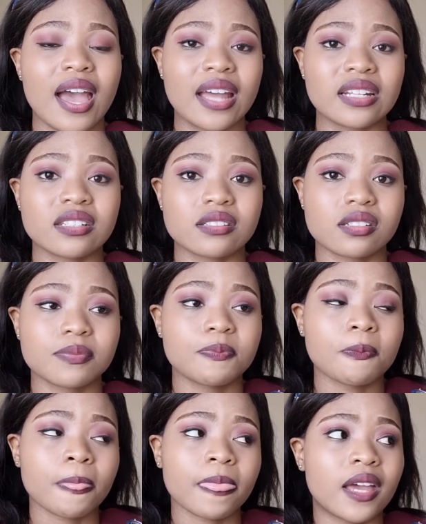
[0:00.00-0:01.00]
and
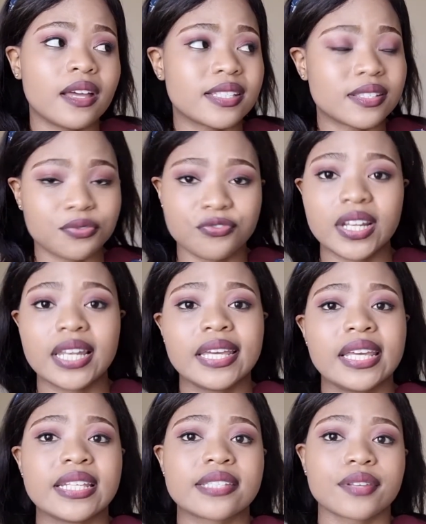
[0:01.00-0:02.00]

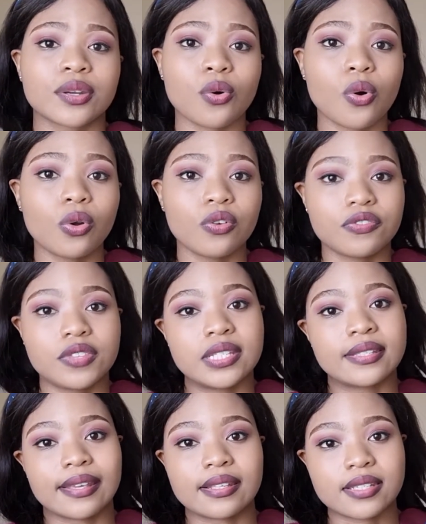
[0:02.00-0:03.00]
syphilis and all of
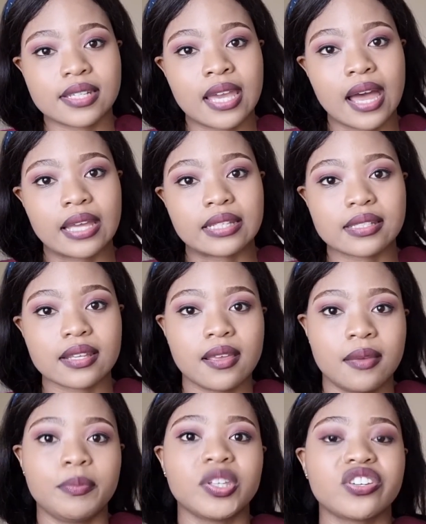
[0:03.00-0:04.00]
these STIs,
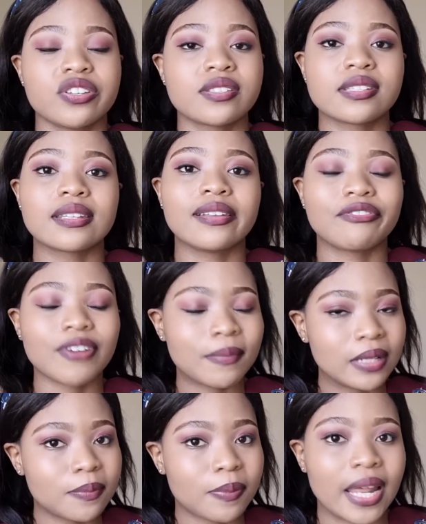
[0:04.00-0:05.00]
because
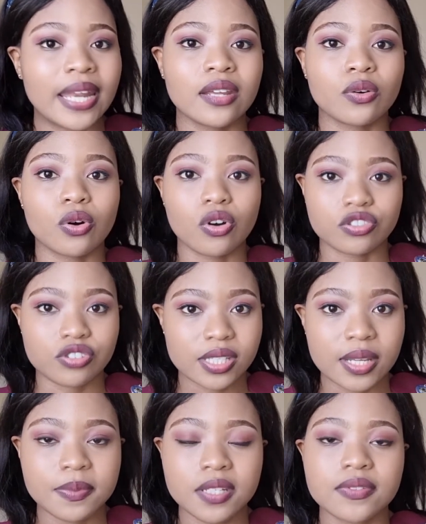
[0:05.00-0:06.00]
family planning or
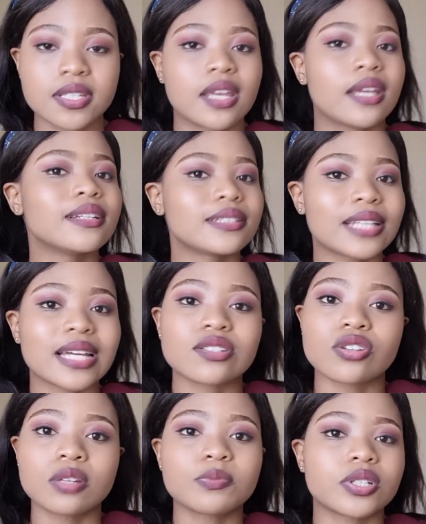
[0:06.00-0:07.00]
contraceptives does
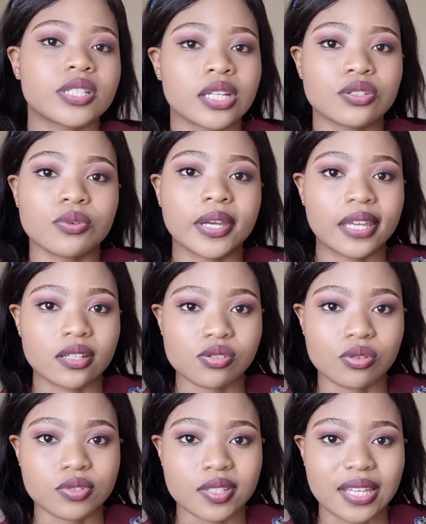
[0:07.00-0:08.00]
not protect you against
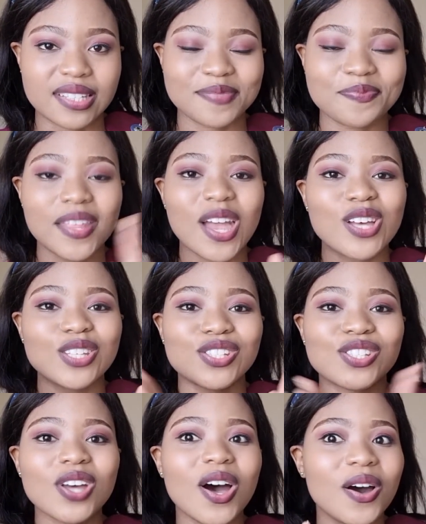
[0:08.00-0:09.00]
those things.
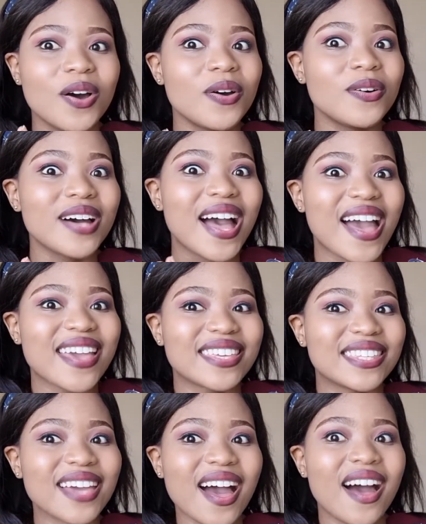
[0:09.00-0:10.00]
So
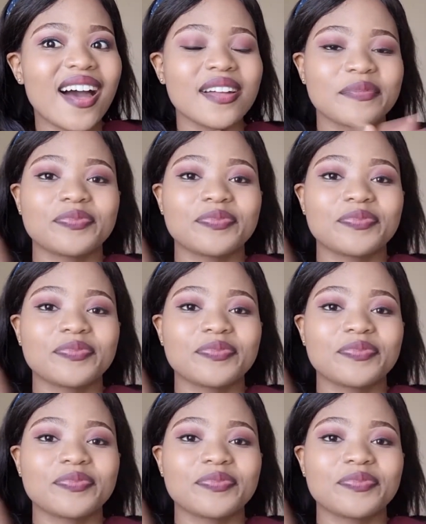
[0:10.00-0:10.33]
yeah,